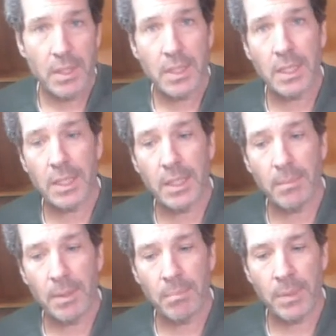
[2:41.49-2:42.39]

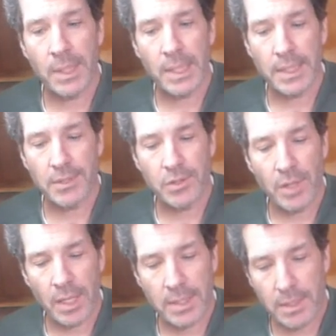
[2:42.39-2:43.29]
um, but
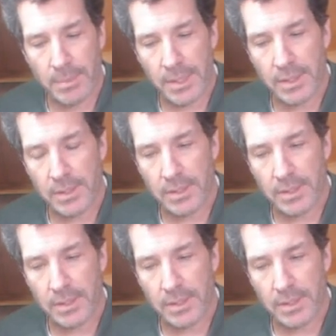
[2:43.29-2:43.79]
a little bit